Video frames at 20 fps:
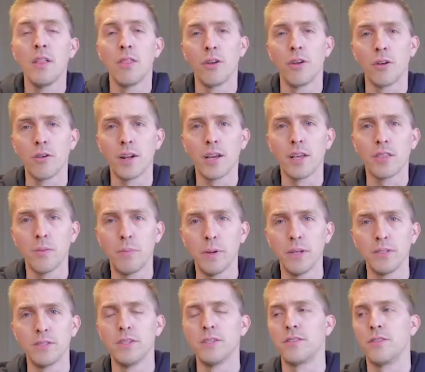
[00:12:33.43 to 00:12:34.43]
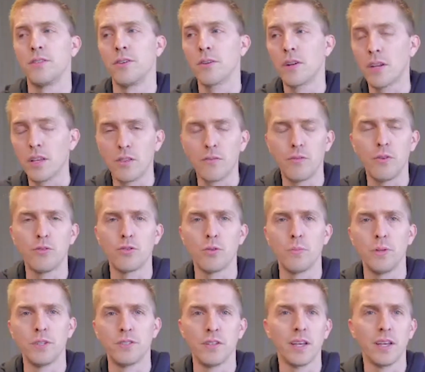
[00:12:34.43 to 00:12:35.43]
they're gonna get the business, they're gonna get the future
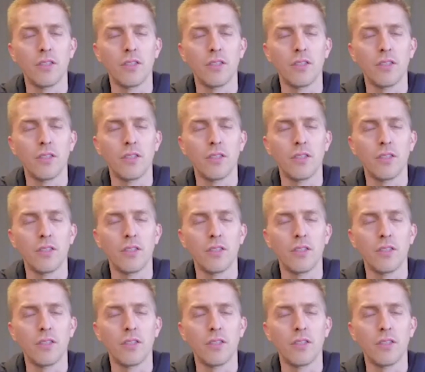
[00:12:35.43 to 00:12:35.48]
business.